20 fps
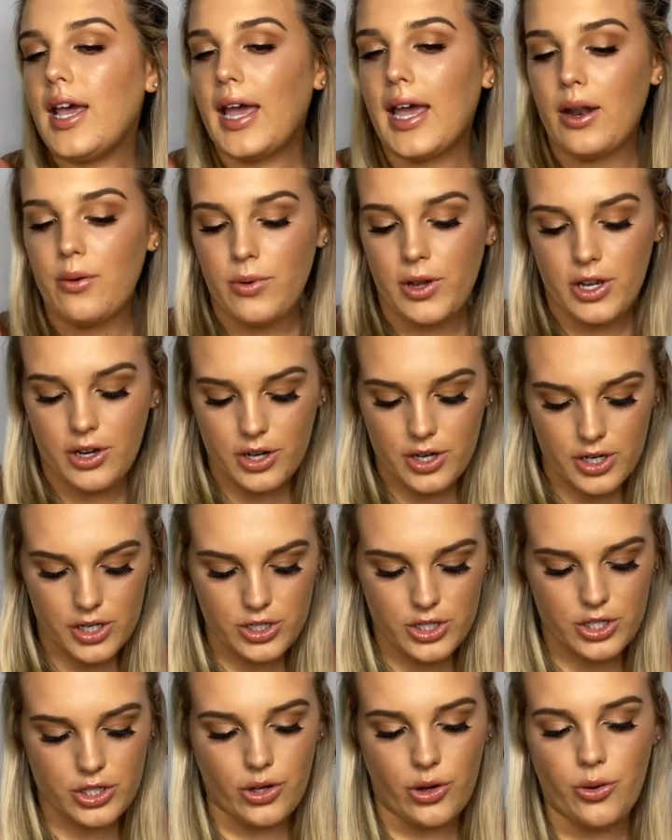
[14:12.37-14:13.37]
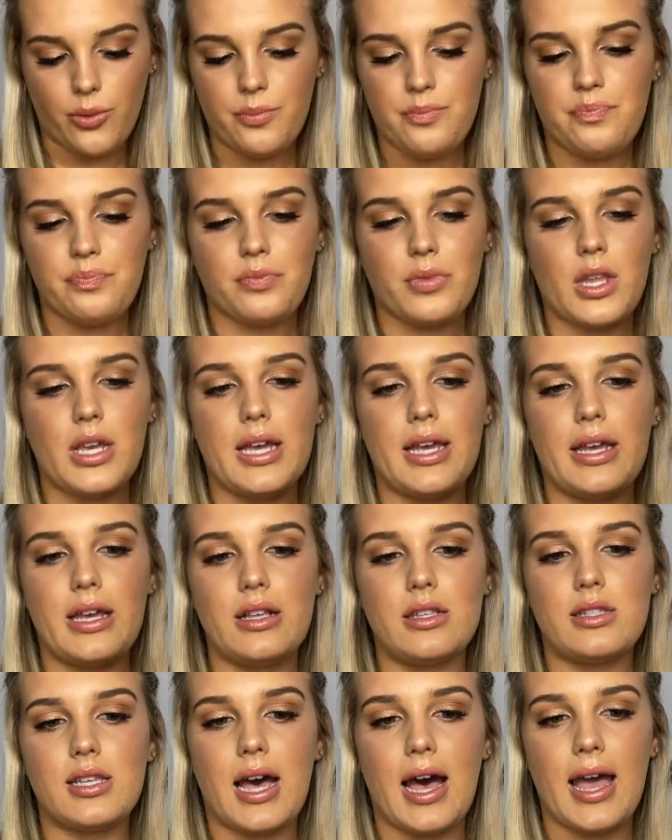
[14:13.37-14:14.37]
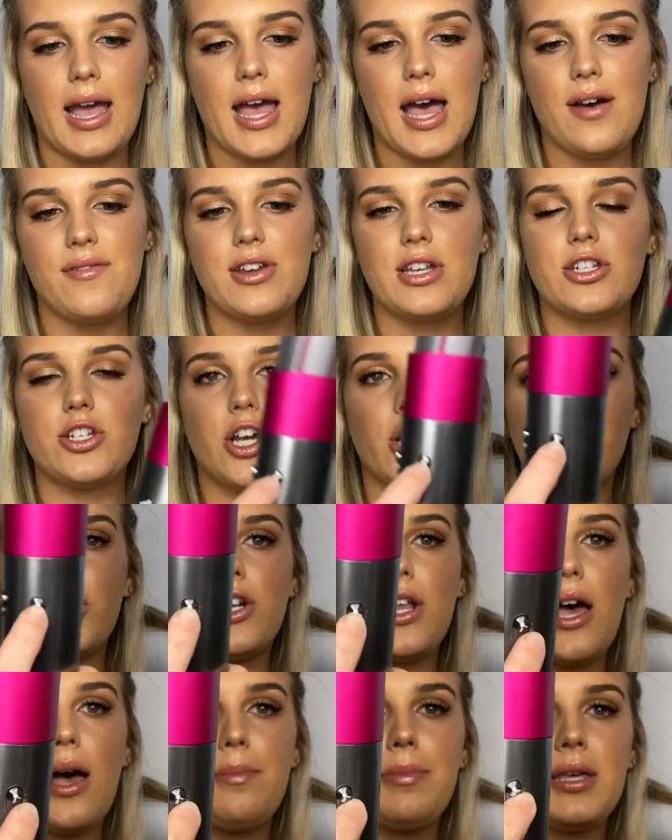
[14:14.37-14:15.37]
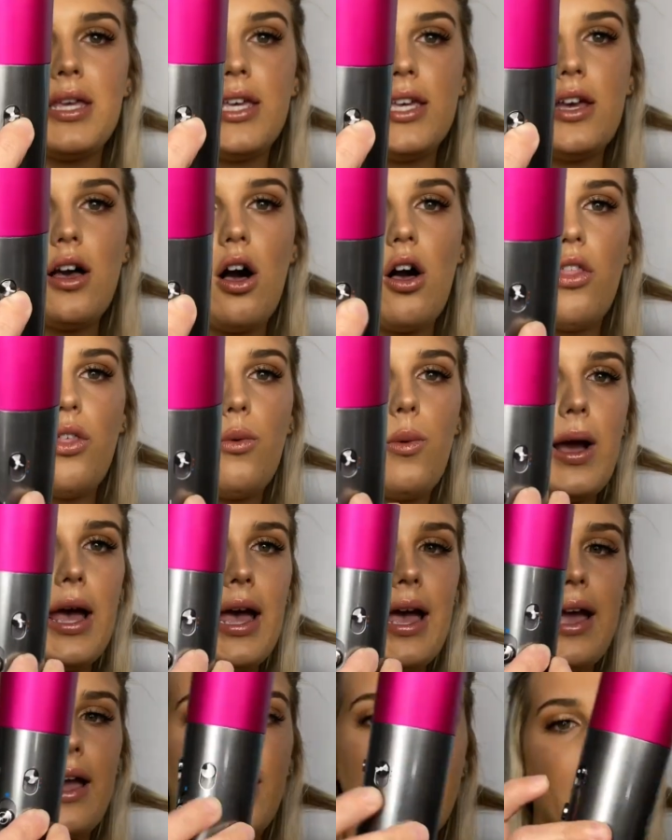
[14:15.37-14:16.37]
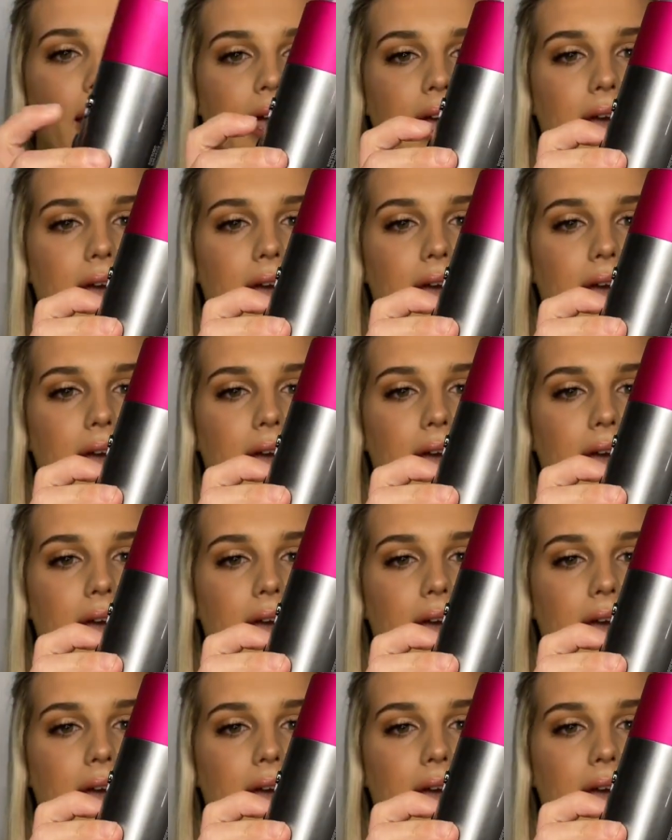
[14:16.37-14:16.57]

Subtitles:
And what you're going to do is I have it turned up, heat all the way,